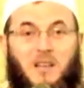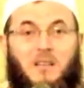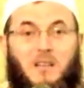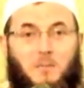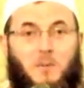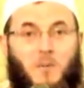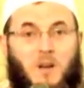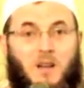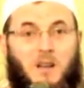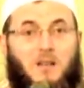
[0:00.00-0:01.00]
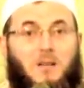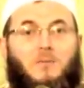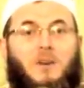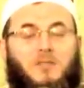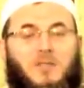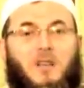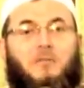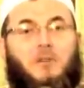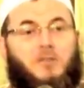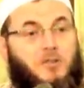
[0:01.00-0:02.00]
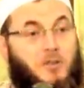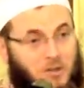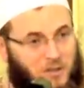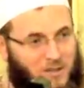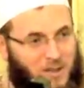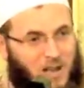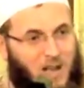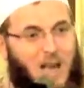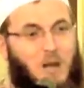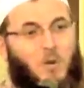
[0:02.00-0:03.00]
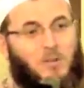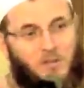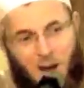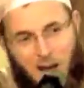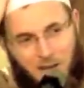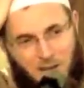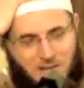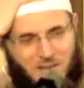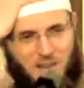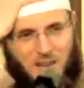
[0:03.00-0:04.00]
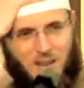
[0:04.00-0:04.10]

in helping one another to achieve what's good and what's righteous.